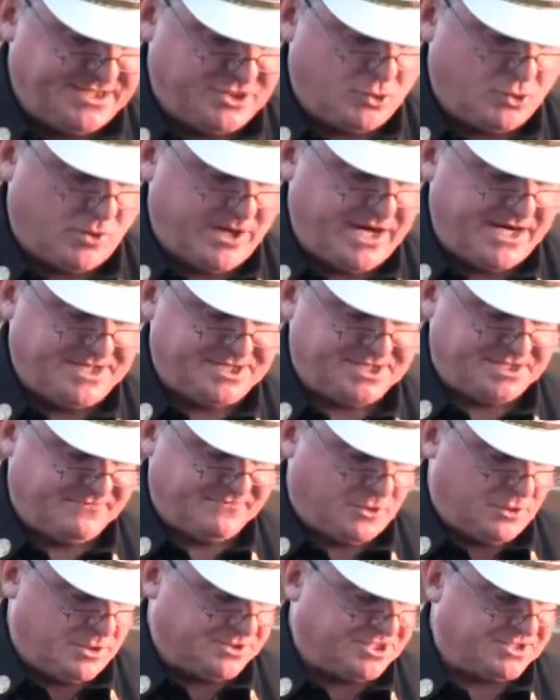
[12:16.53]
the greatest
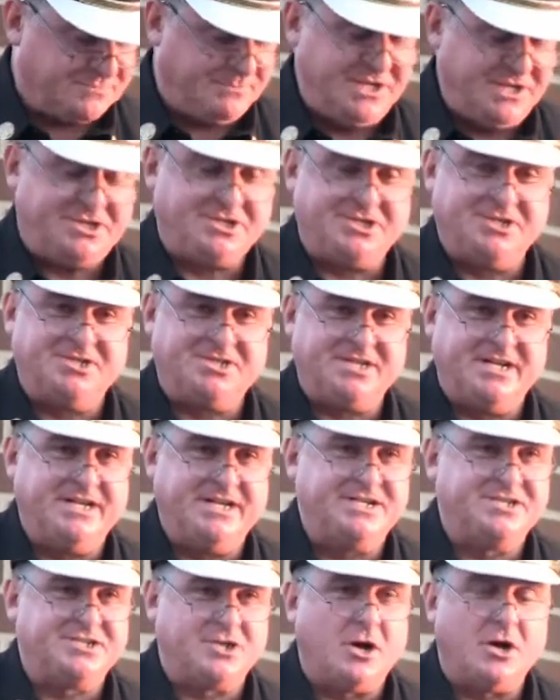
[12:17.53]
of all speeches, it
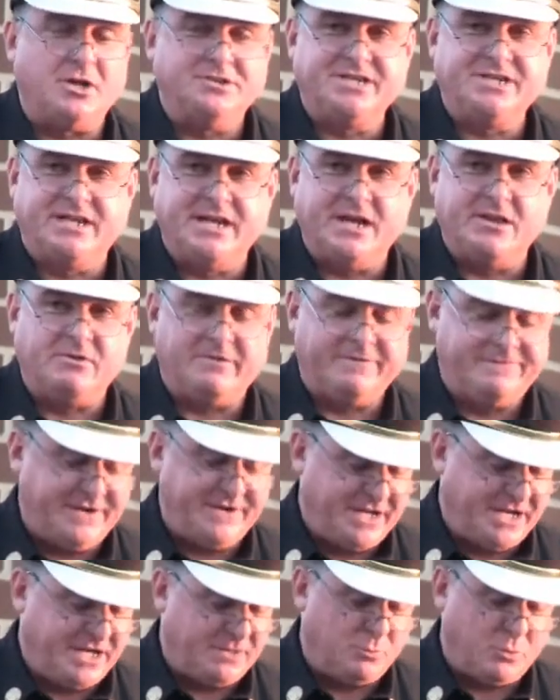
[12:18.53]
is altogether
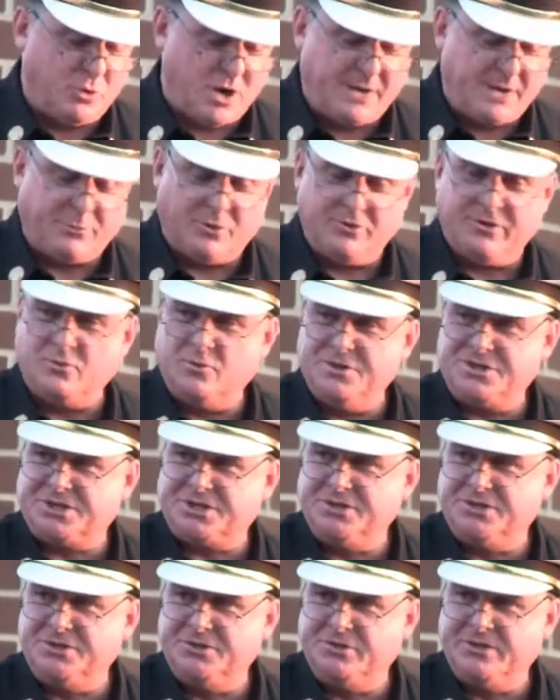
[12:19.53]
fitting and proper that we
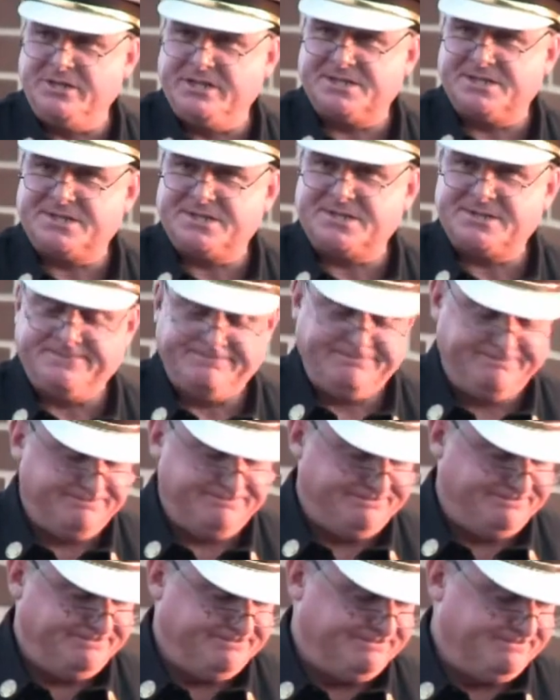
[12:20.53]
should do this.
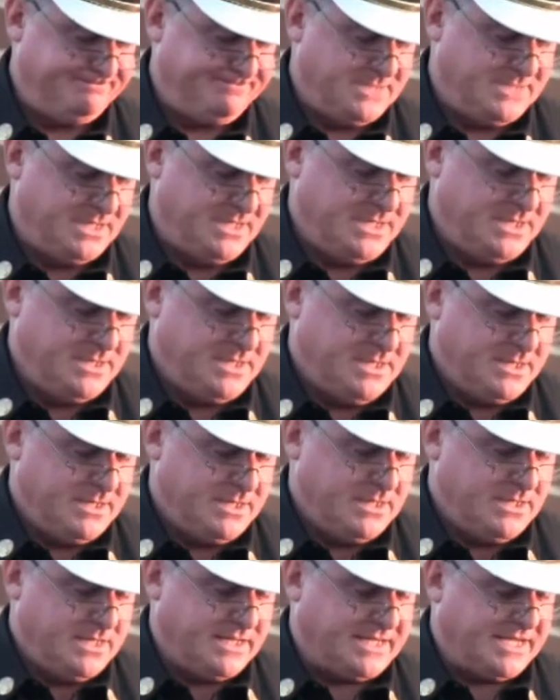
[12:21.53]

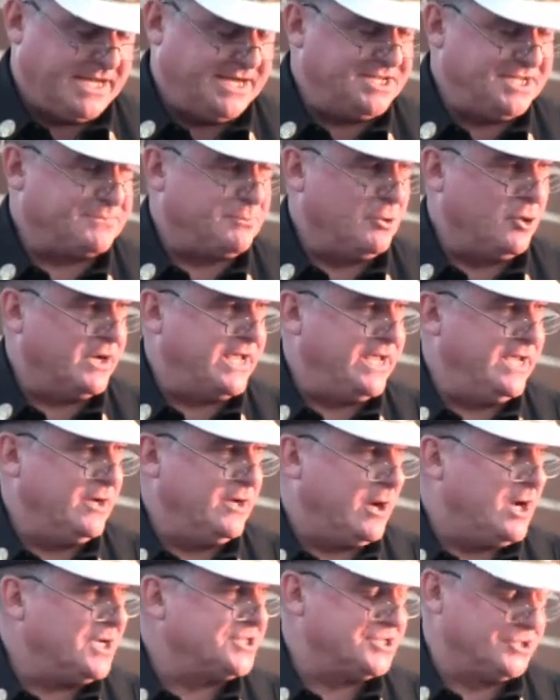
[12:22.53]
At Gettysburg, he
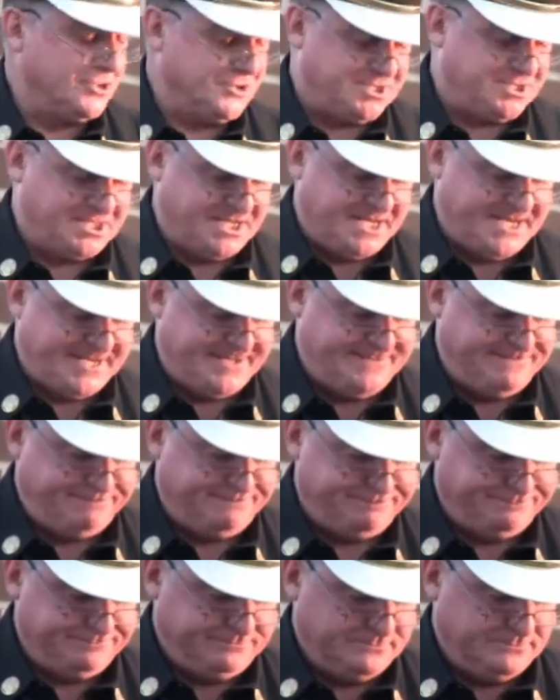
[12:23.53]
also said
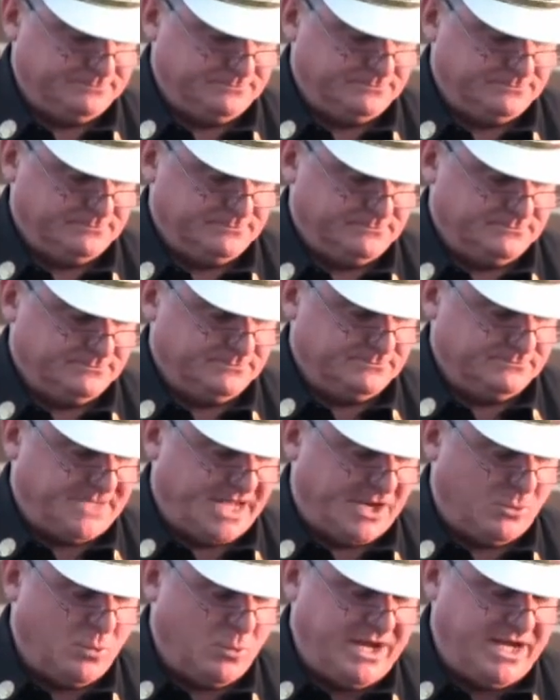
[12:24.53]

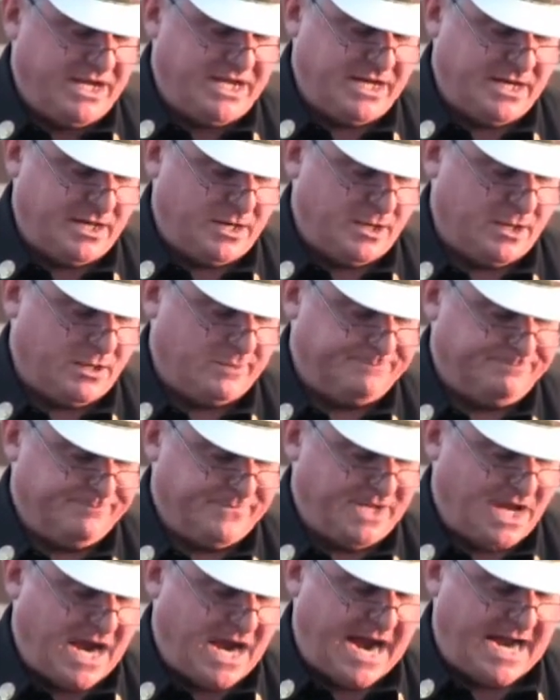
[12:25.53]
that we here
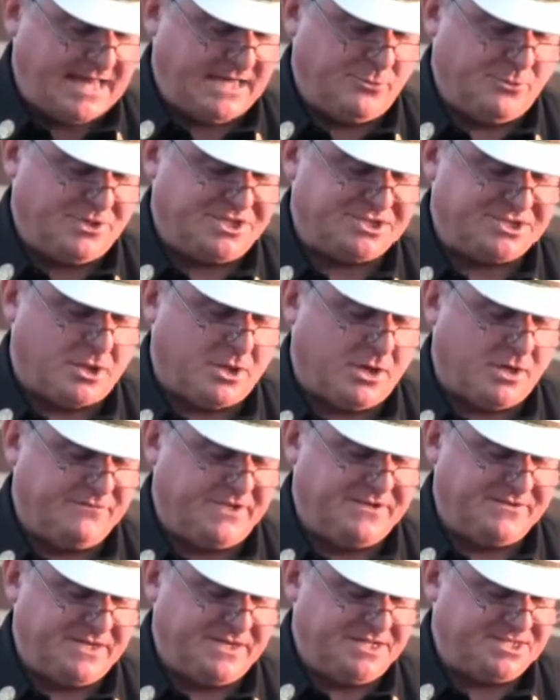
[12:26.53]
highly resolve
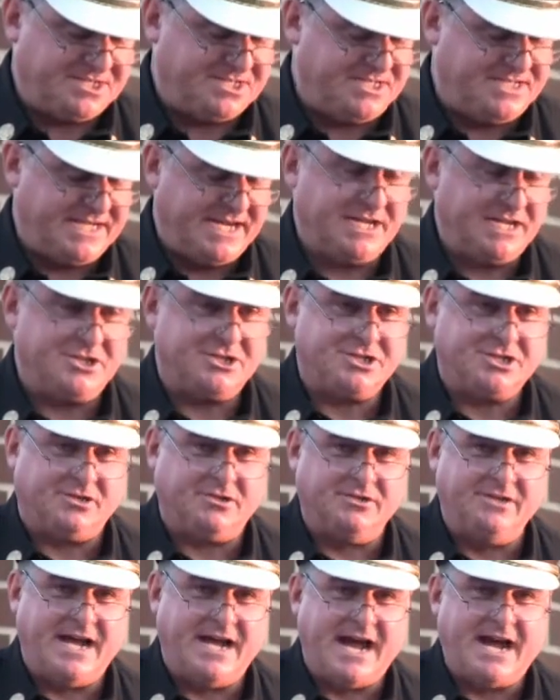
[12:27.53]
that these dead shall
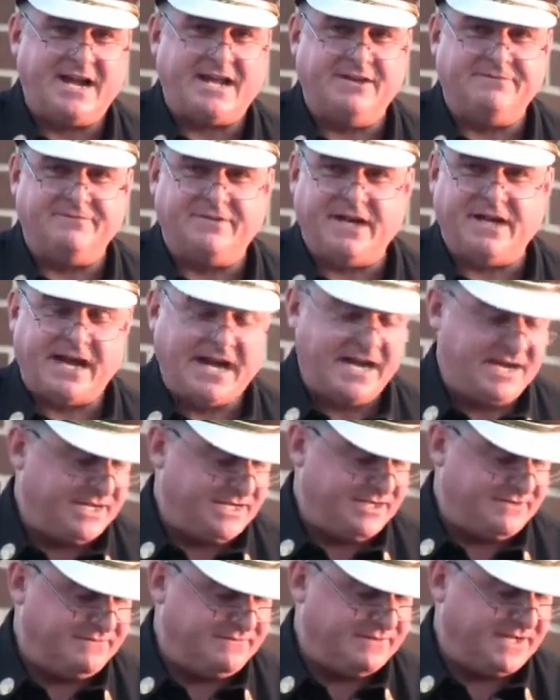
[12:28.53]
not have died
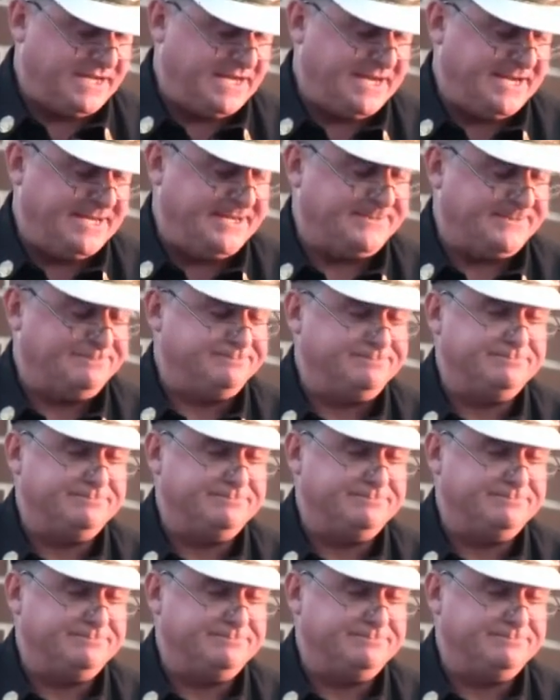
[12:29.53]
in vain.